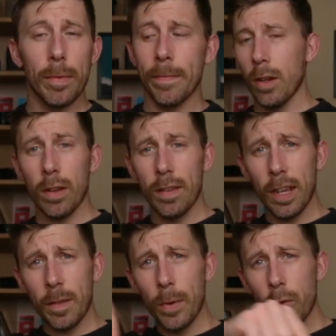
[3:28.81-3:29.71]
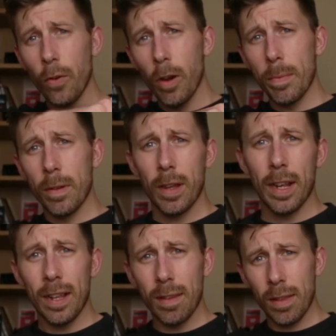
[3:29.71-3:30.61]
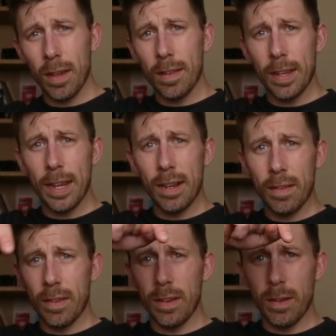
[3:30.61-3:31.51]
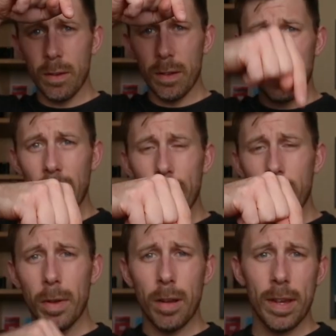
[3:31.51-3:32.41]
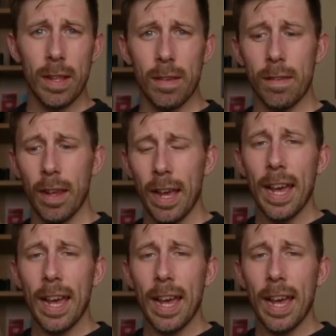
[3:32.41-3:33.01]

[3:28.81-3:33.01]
You've got a 6mm drop, and it's 13 to 7mm.